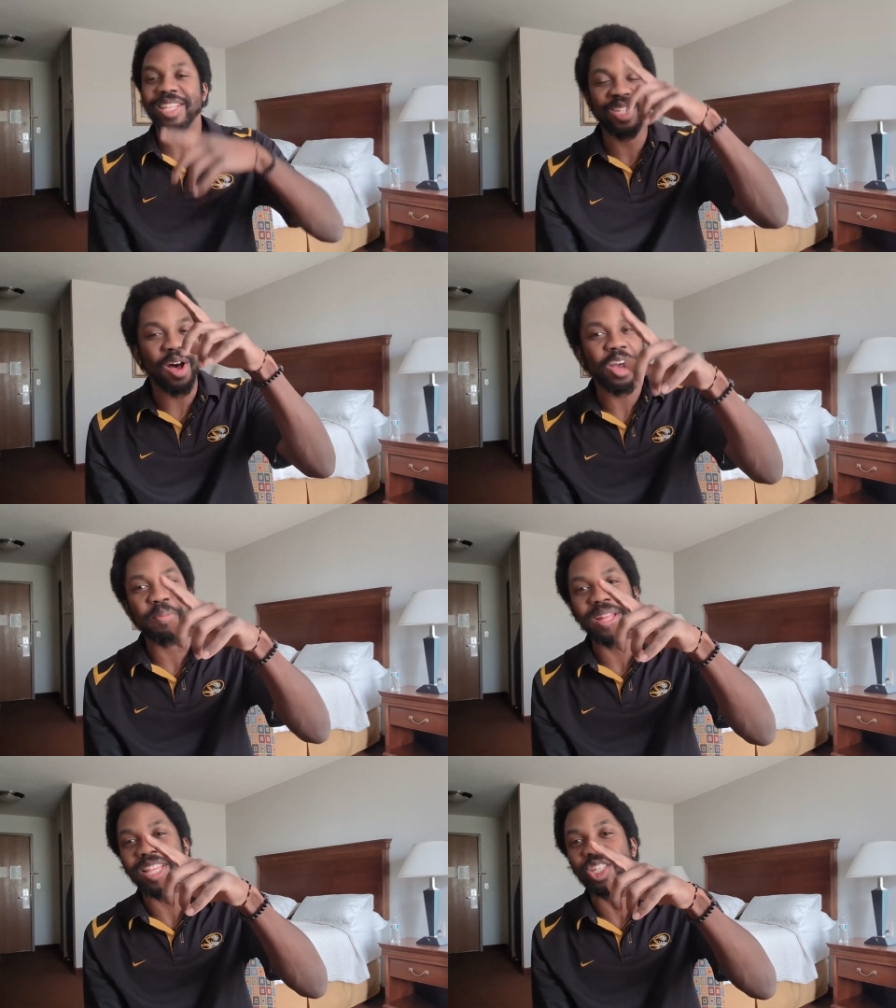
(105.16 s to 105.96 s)
Let's
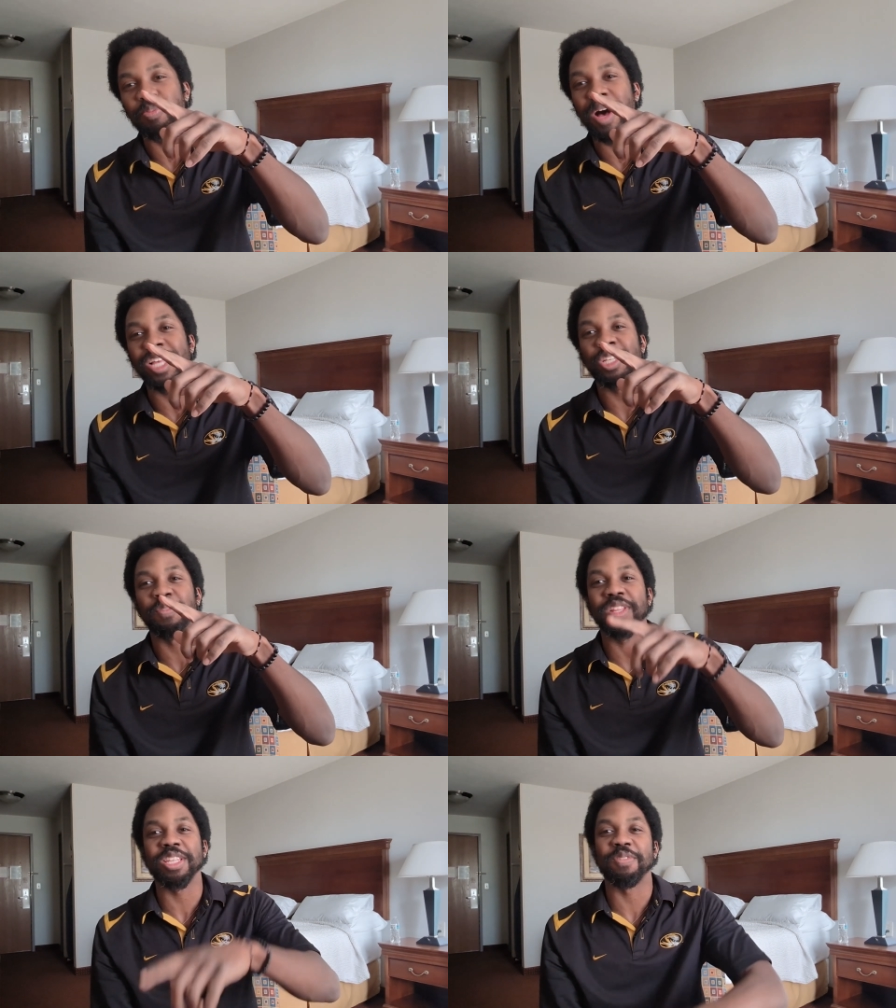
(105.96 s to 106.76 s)
talk about the
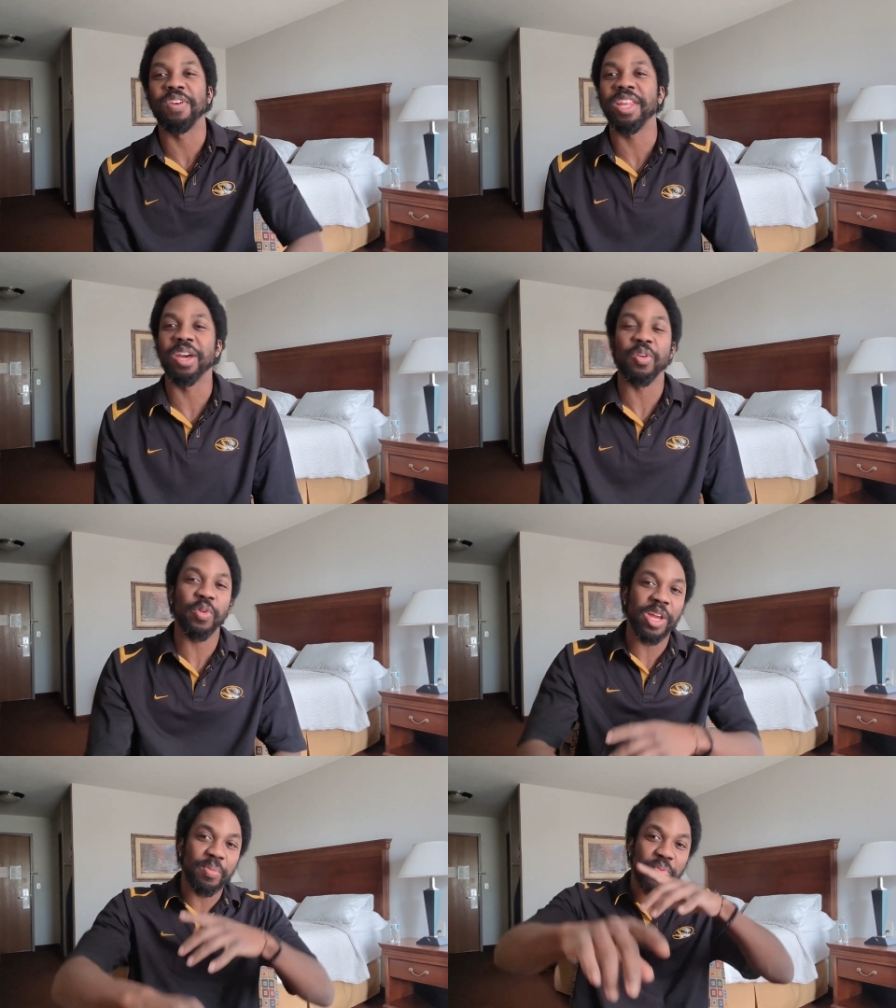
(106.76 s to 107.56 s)
sponsor for this video.
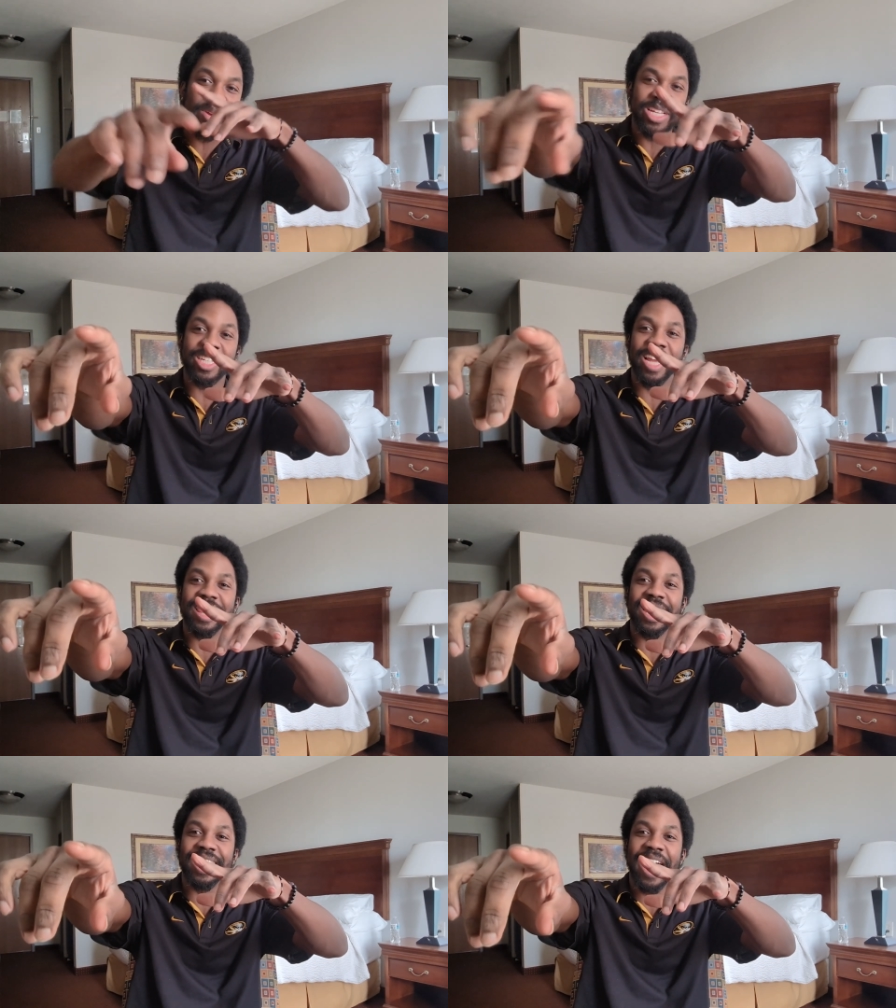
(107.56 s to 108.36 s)
We
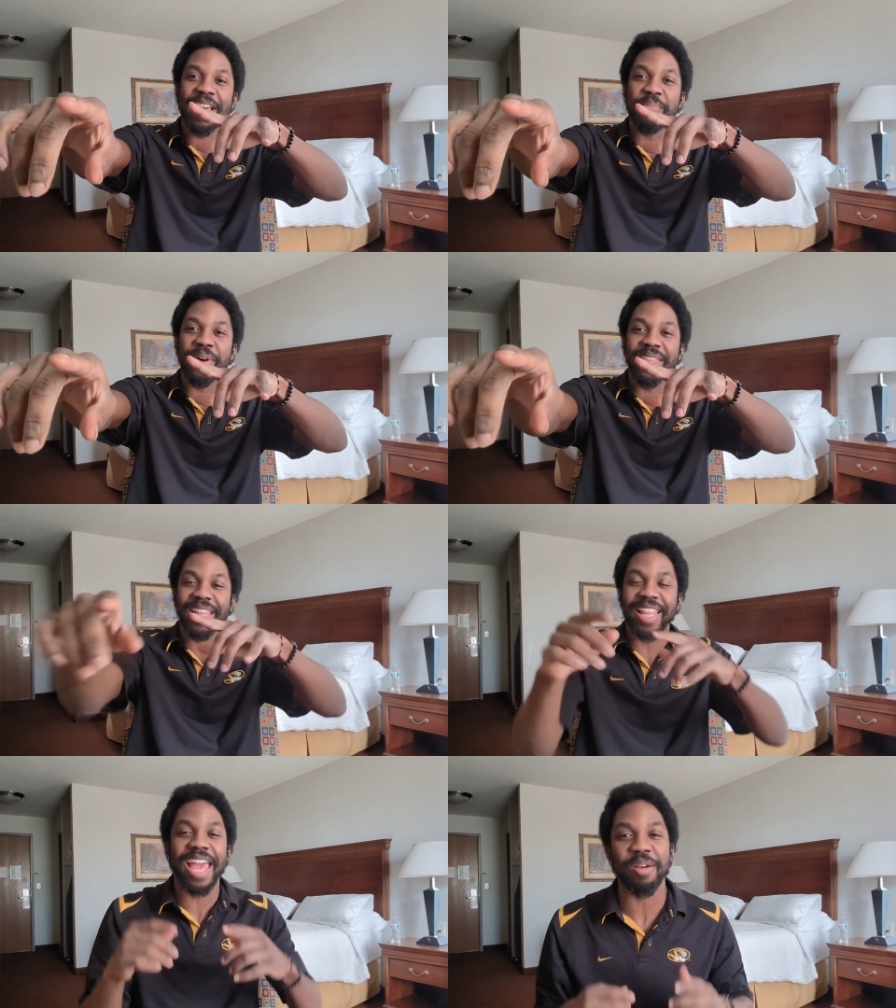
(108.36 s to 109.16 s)
appreciate the like button.
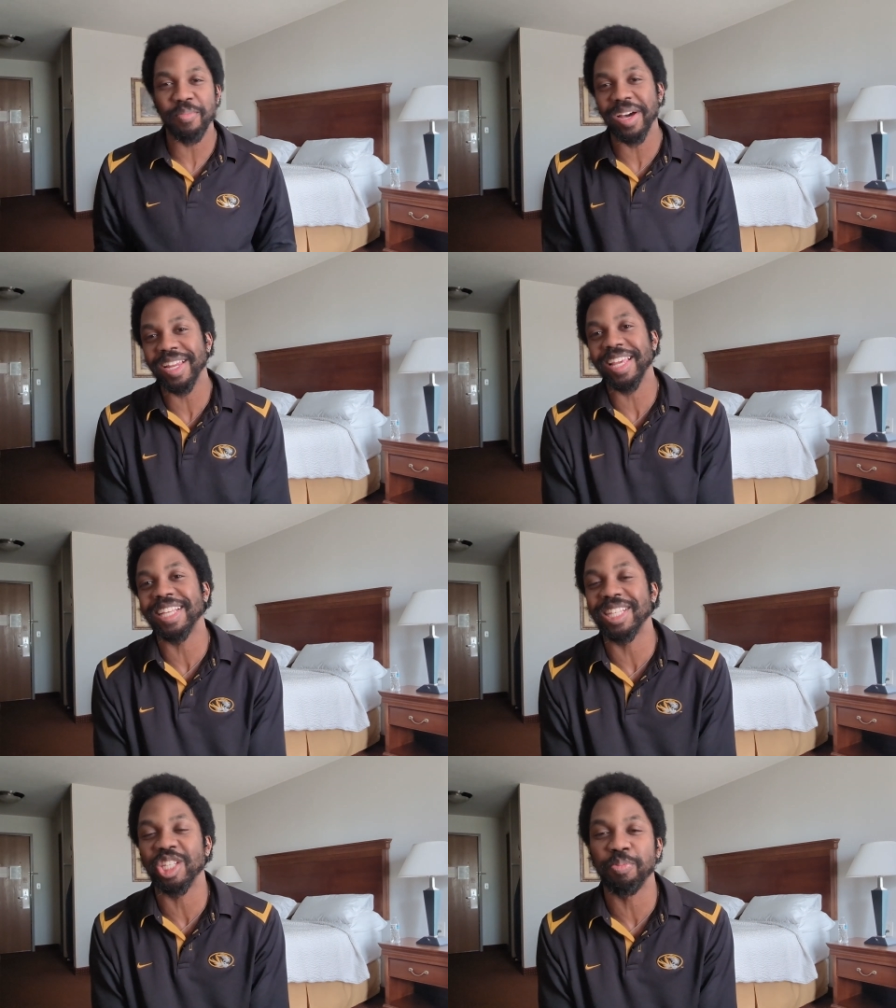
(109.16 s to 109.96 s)
The like button
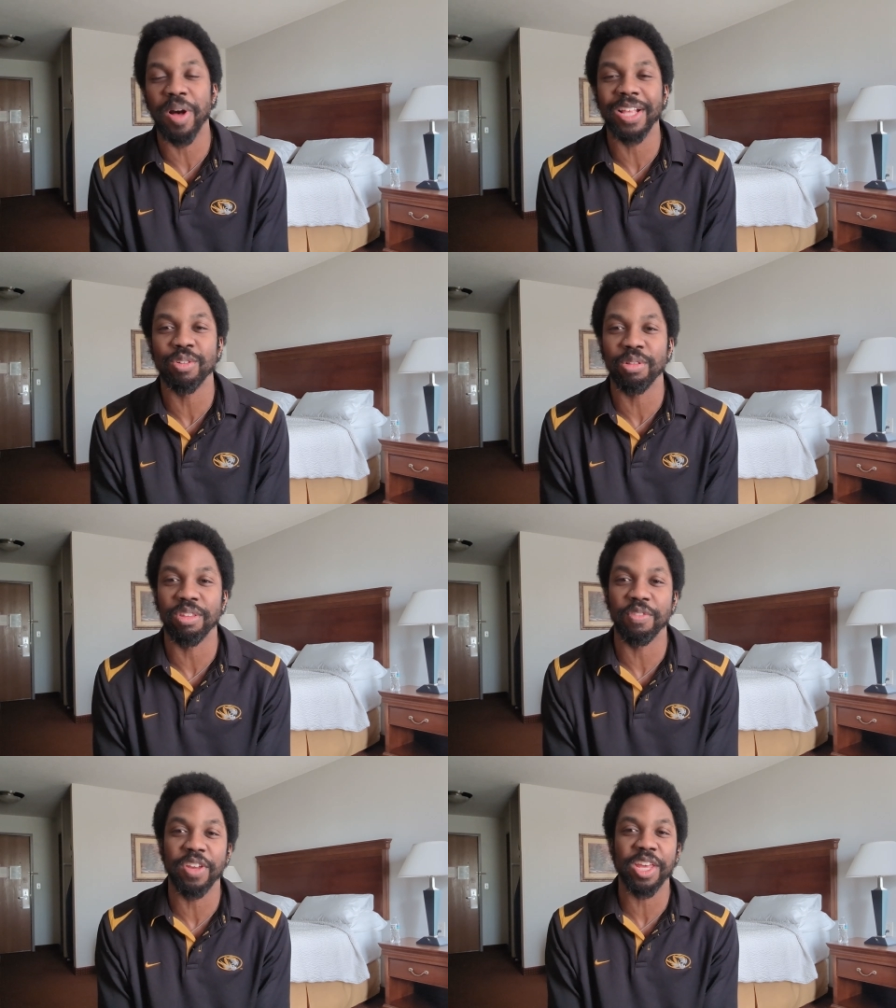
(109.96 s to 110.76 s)
is the sponsor of
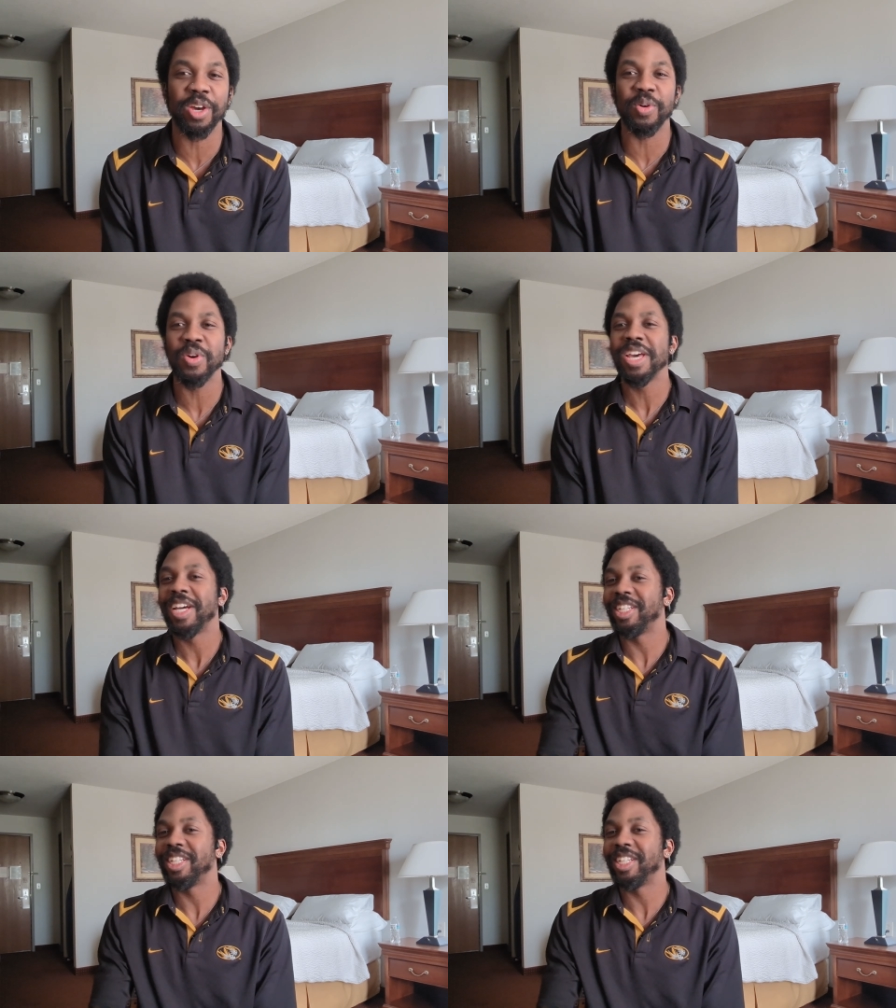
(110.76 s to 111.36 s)
this video.